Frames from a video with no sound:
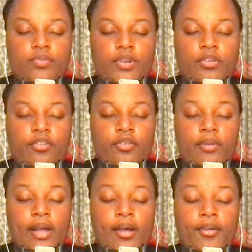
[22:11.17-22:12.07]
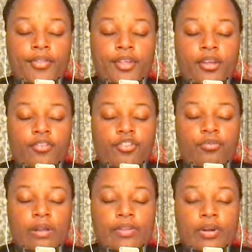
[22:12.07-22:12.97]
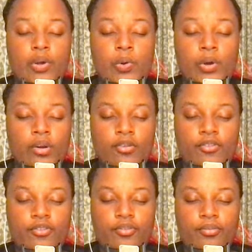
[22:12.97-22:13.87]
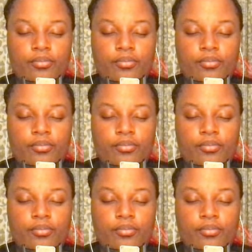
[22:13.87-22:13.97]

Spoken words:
Just allow things to run their course.